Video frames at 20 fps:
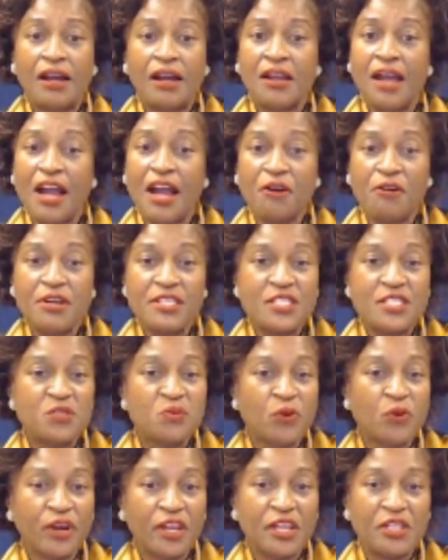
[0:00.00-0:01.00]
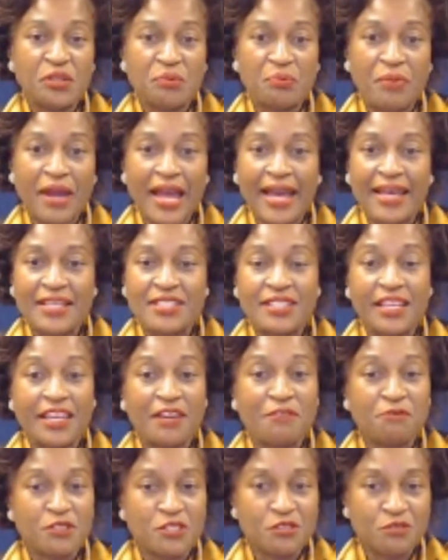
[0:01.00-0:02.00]
Congress is working to pass the
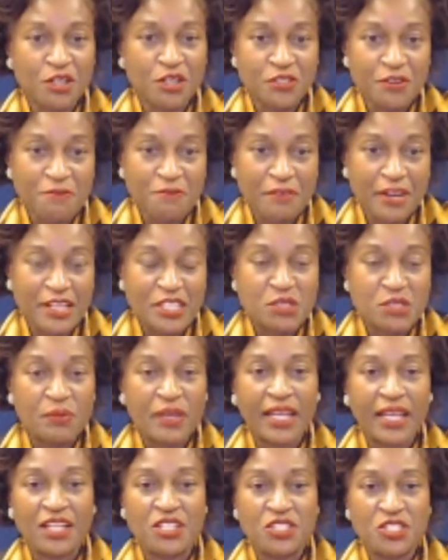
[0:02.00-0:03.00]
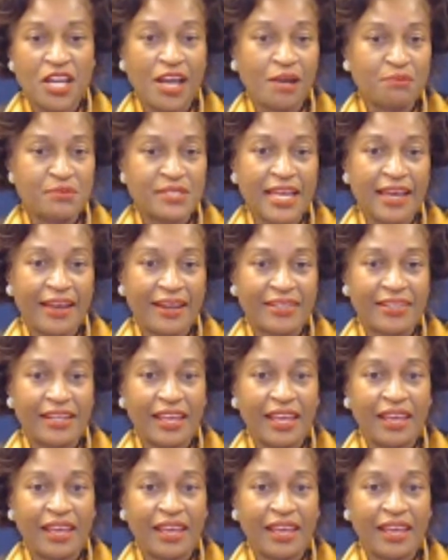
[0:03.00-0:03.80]
Infrastructure Investment and Jobs Act,